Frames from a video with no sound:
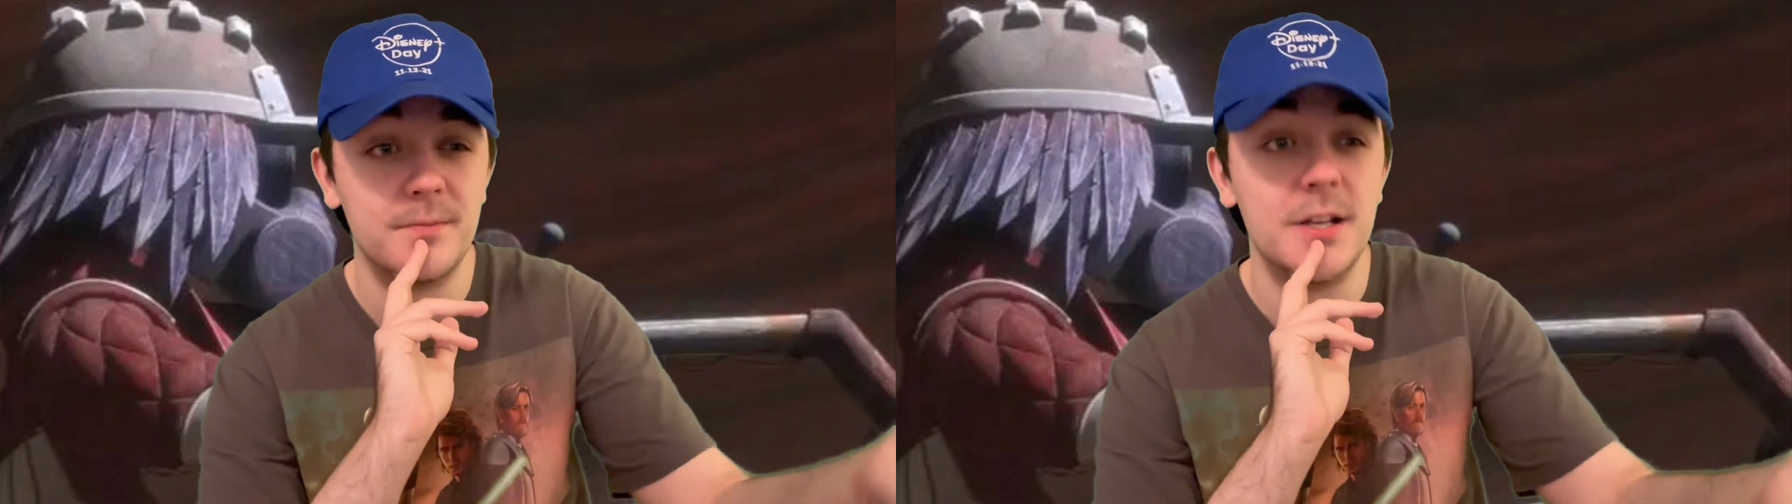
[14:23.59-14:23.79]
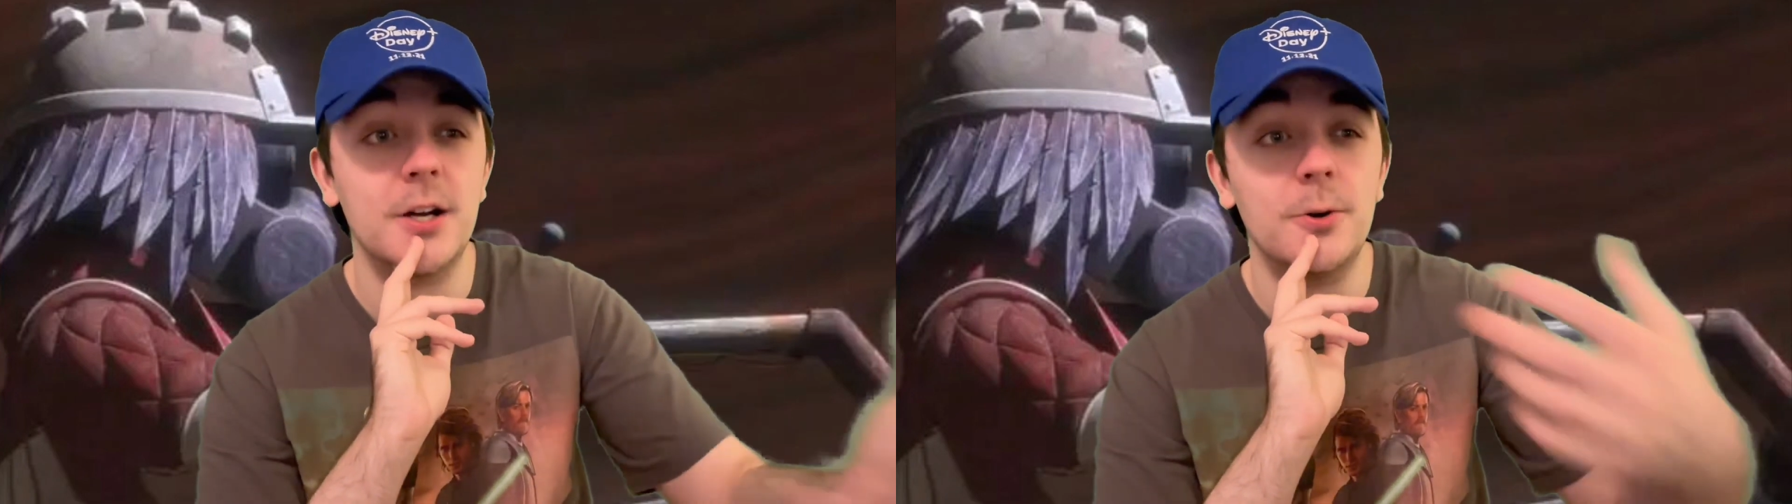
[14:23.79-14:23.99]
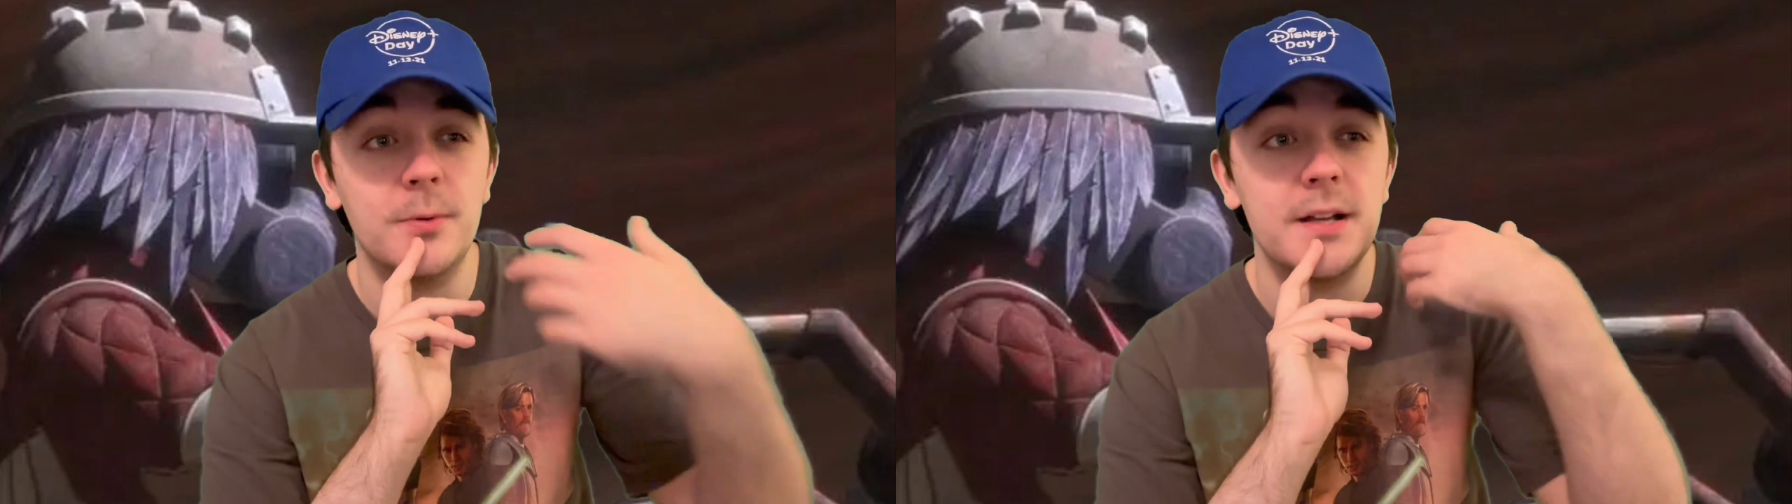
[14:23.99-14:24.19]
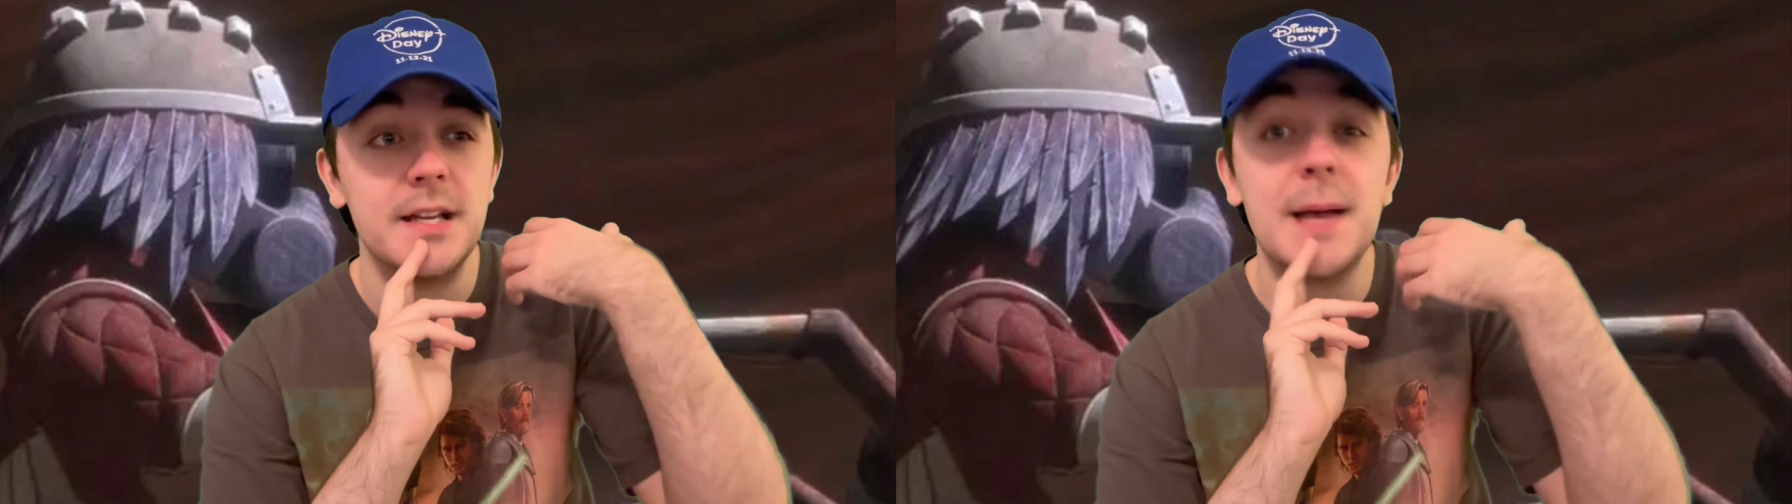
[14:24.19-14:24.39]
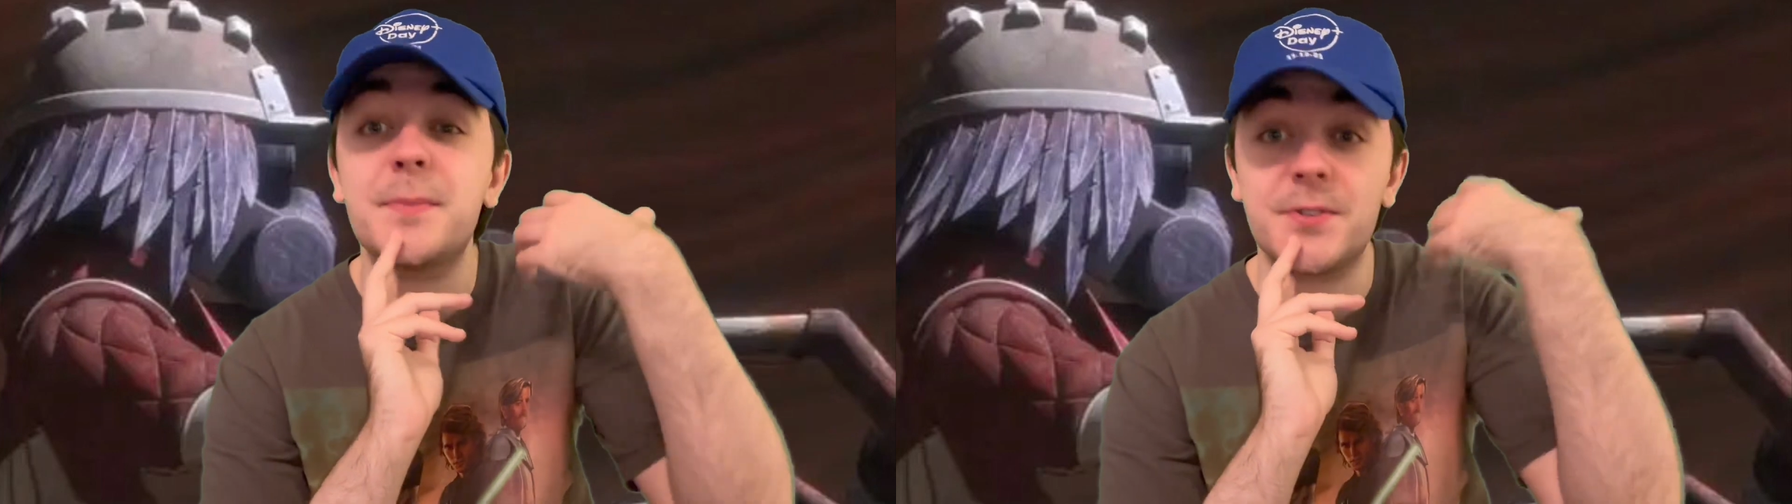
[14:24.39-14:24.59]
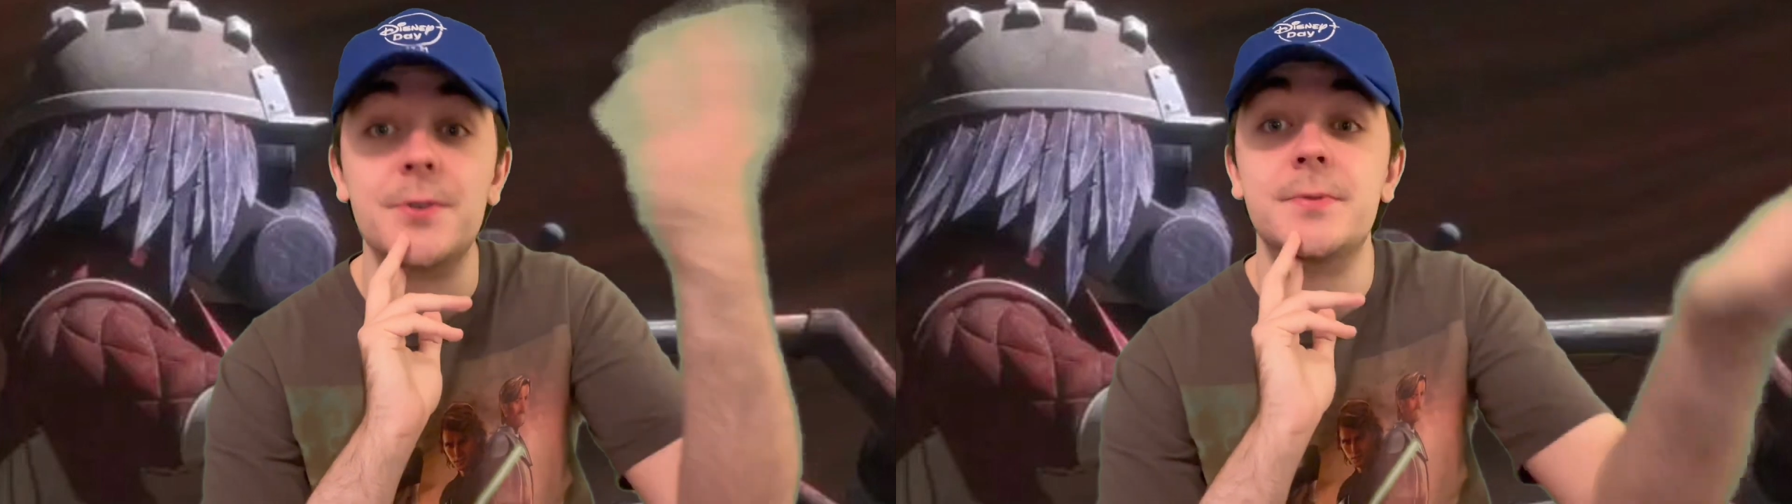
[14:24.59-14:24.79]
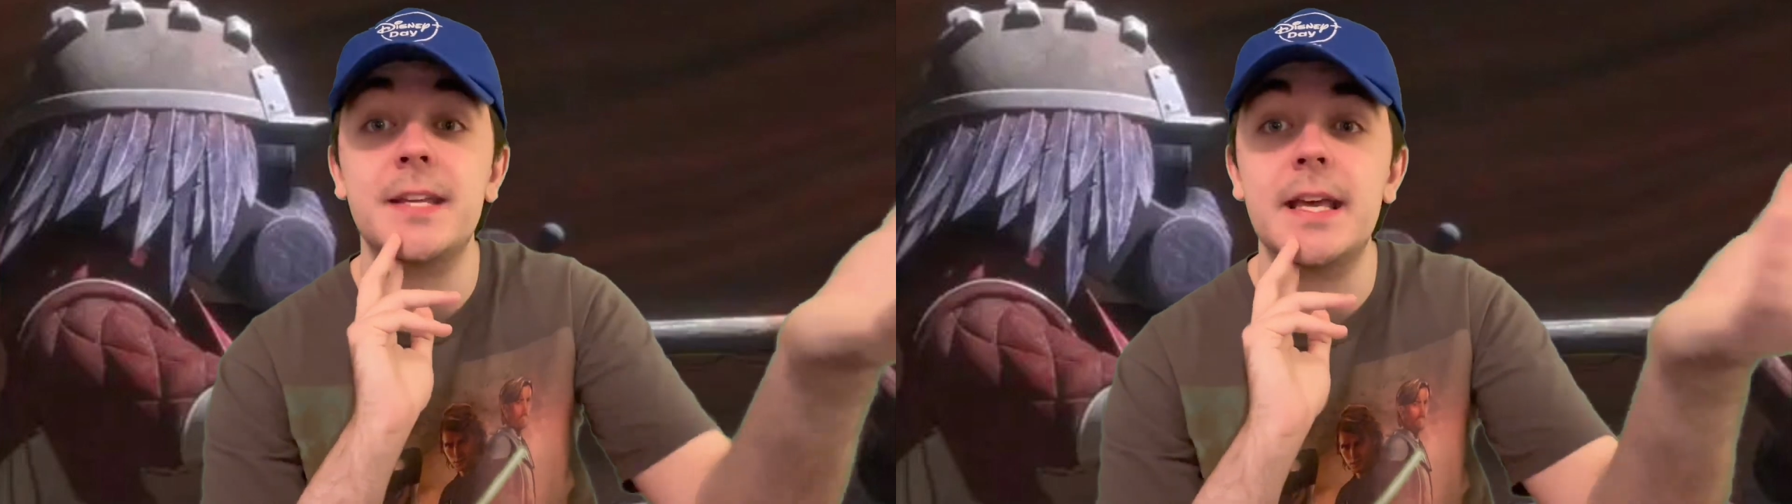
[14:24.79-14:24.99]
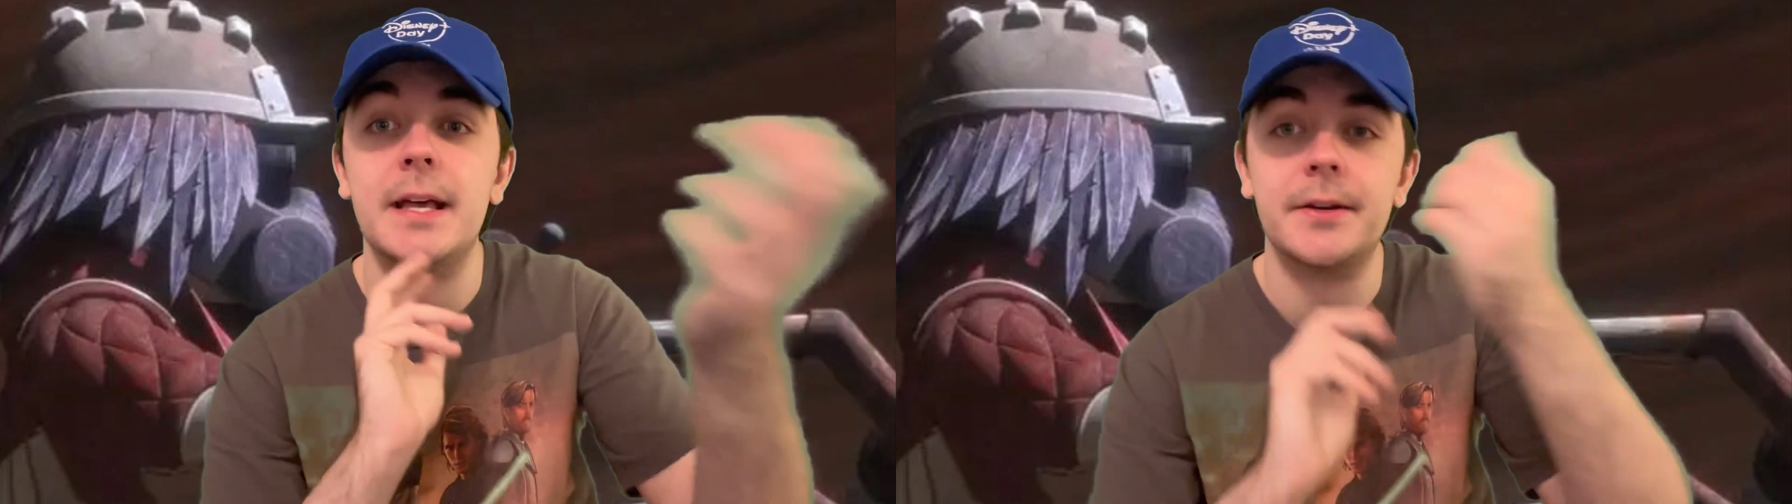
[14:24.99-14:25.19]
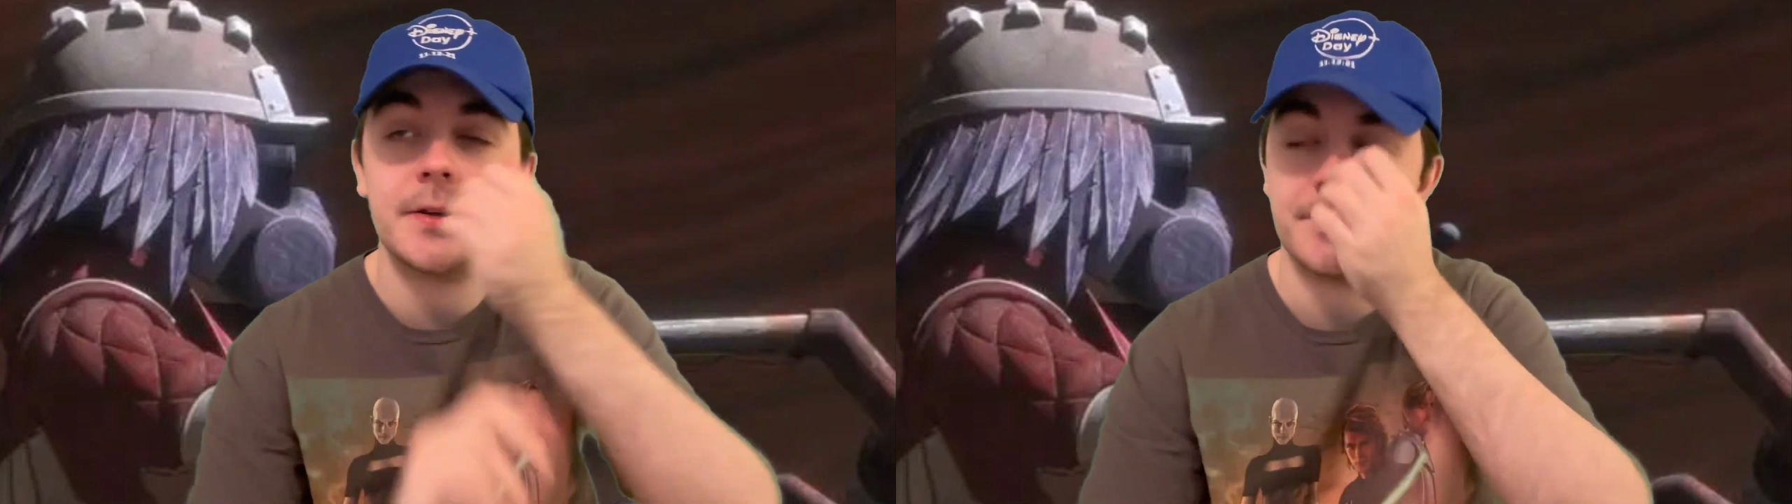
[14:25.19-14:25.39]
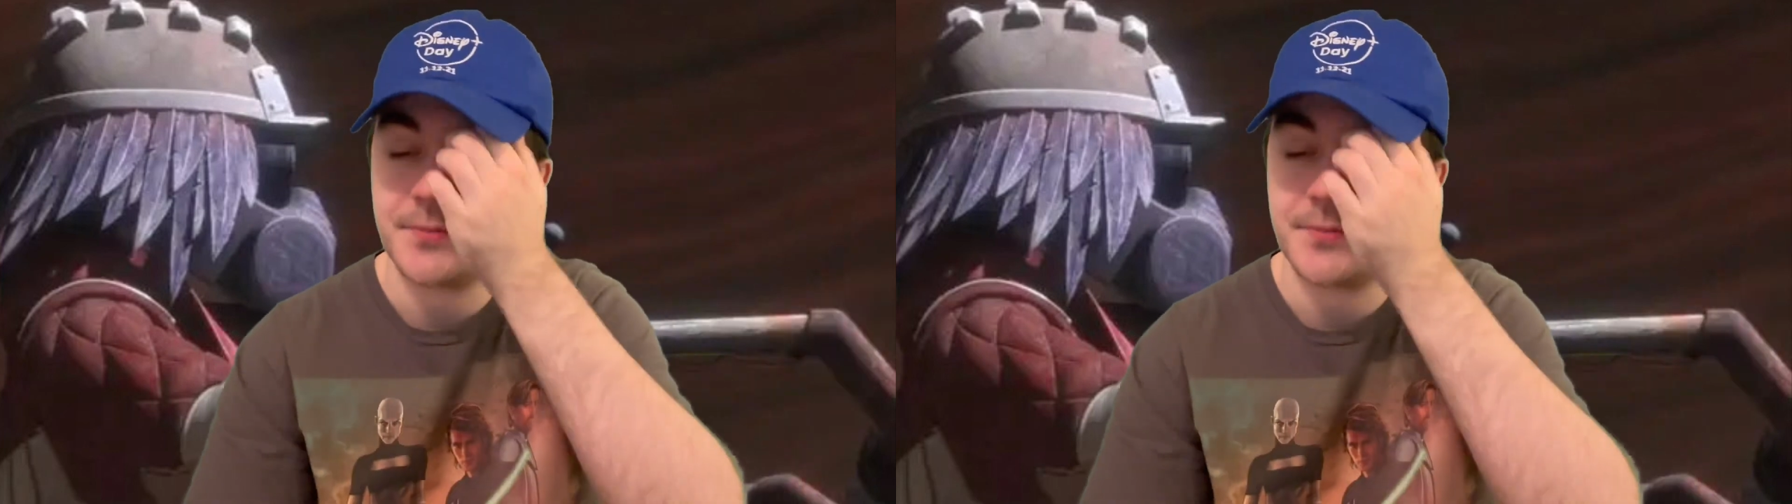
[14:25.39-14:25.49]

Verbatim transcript: you know, episode 10.